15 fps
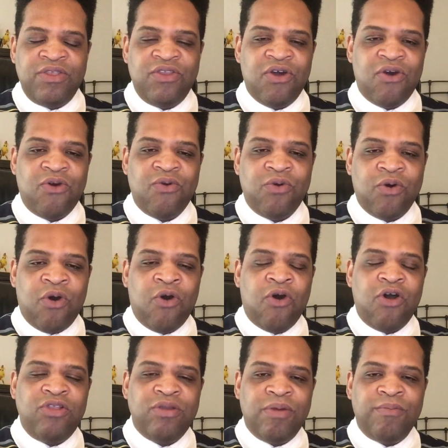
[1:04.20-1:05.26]
No,
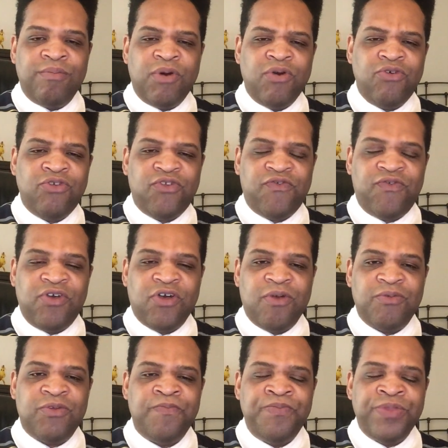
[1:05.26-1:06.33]
on most
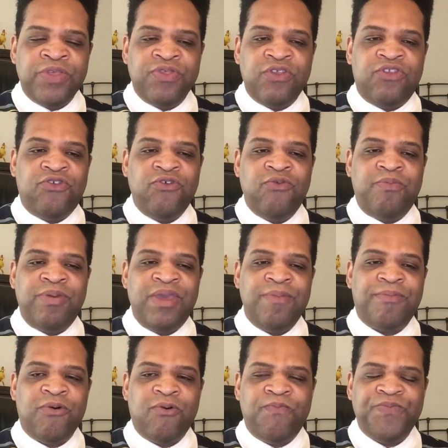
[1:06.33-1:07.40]
films, the two
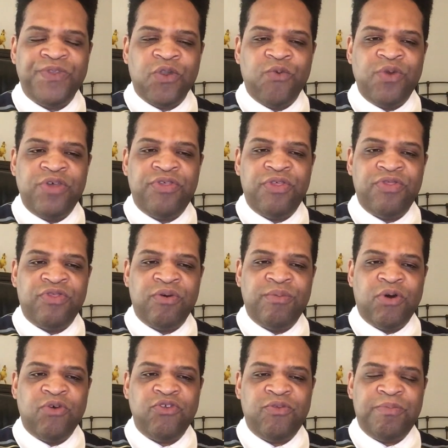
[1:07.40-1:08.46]
people with the
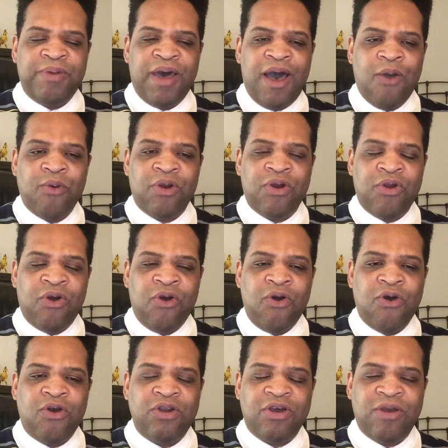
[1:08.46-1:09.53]
most power
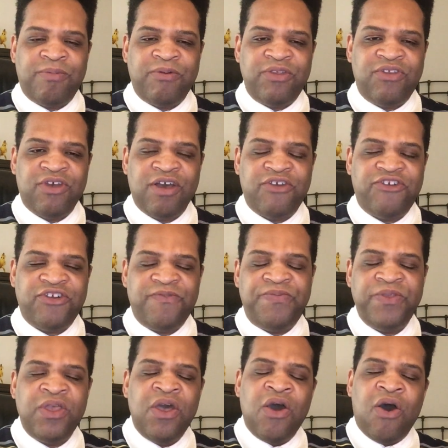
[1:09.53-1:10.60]
on a
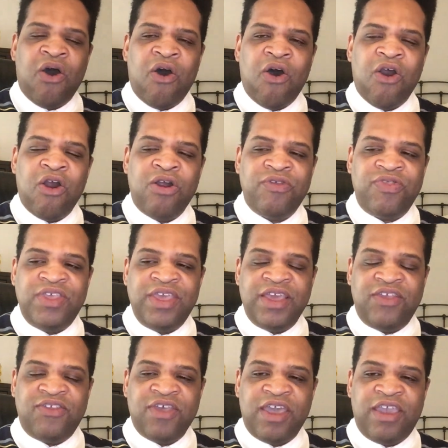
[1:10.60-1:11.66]
production are the
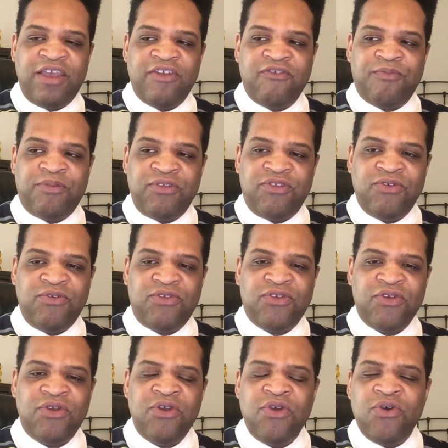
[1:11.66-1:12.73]
executive
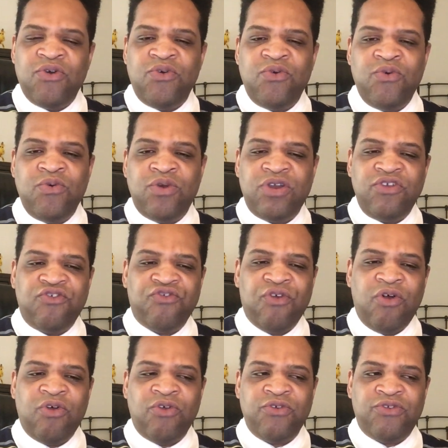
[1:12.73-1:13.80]
producer who
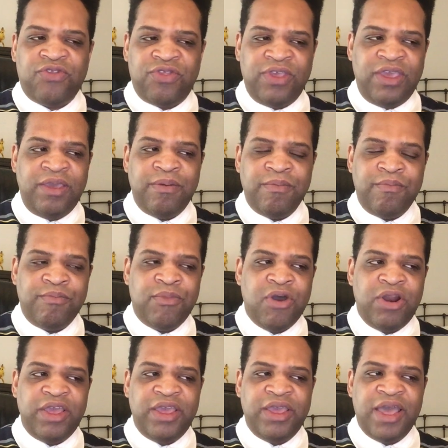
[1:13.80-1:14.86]
controls the
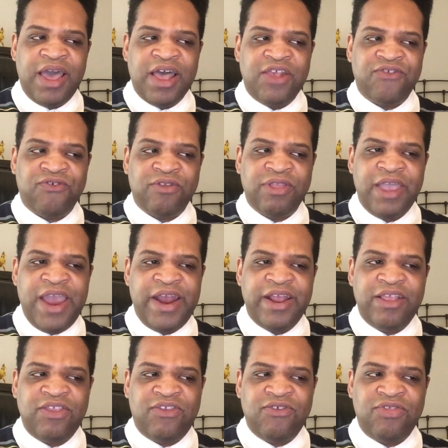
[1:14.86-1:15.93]
money as
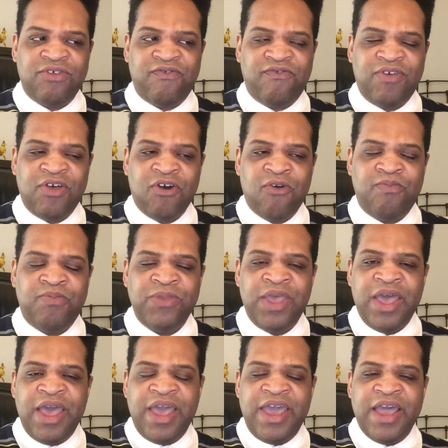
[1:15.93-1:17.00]
related to the film
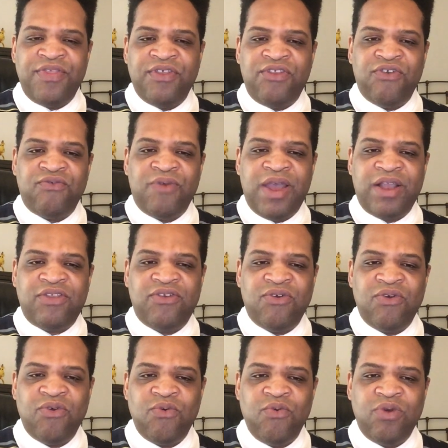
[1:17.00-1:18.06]
and the
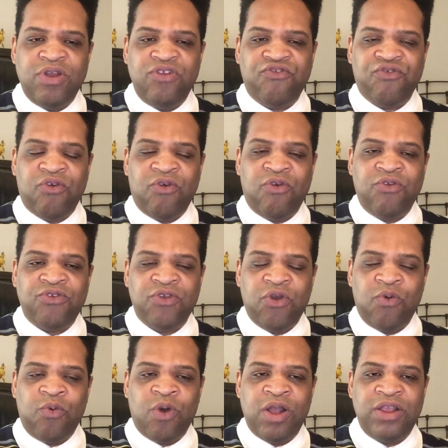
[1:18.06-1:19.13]
director who controls
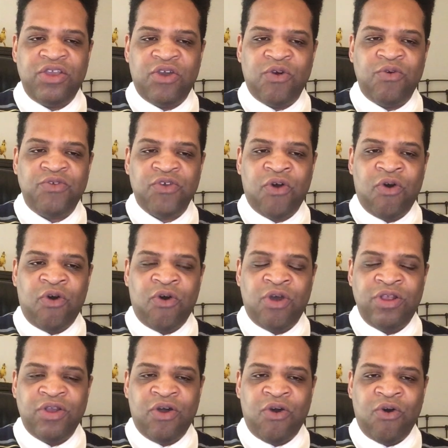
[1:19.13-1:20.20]
what goes
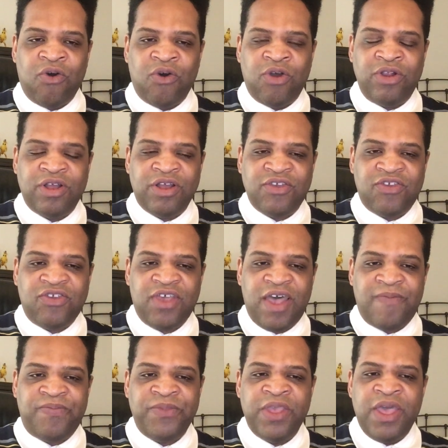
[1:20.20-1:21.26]
on on a set.